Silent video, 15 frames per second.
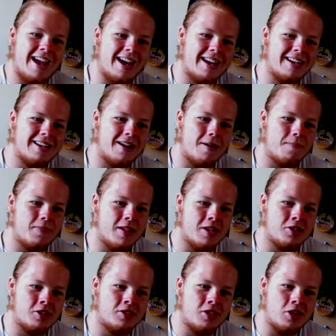And
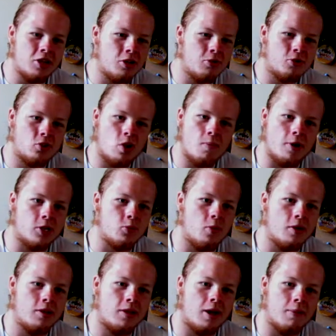you can do so much
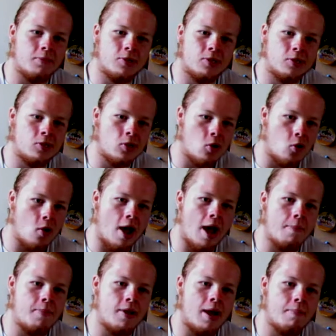with it. I'm so
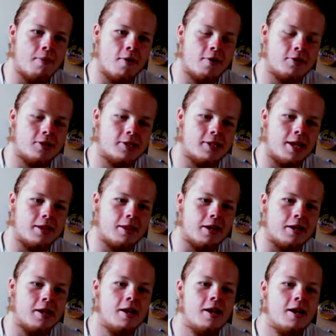happy I purchased that
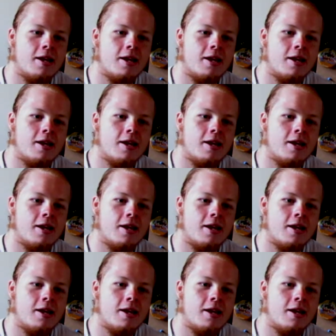thing.